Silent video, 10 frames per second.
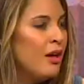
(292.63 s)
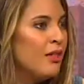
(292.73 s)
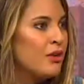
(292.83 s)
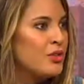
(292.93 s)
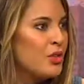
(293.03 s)

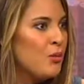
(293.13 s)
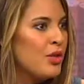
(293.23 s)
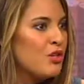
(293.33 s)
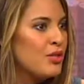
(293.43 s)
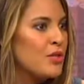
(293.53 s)
there's so
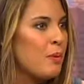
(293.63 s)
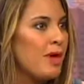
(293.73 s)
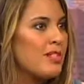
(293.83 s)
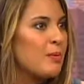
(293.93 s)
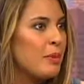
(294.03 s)
much
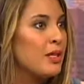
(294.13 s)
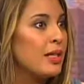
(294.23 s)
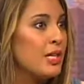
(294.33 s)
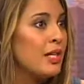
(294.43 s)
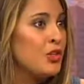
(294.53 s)

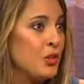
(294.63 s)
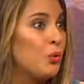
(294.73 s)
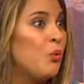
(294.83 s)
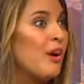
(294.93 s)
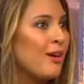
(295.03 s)
responsibility in your
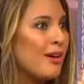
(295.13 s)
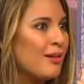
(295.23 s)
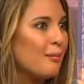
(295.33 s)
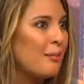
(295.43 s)
work